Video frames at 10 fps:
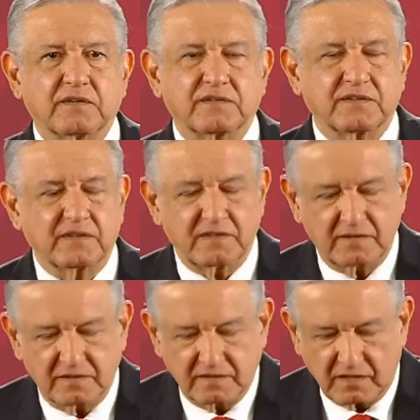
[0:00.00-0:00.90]

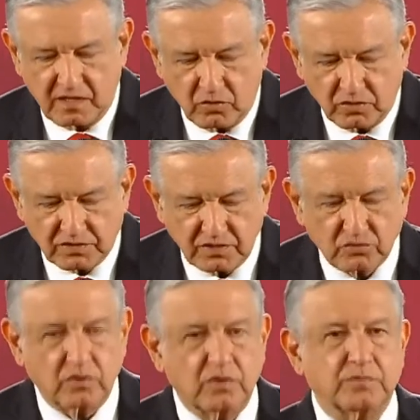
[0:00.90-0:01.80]
se agote
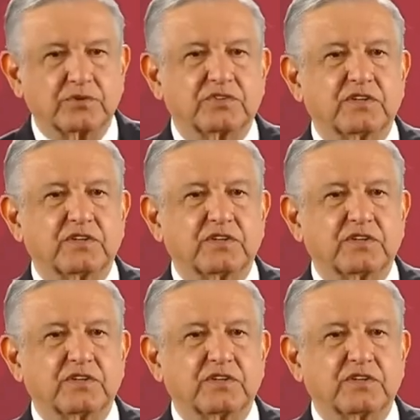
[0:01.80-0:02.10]
todo el procedimiento.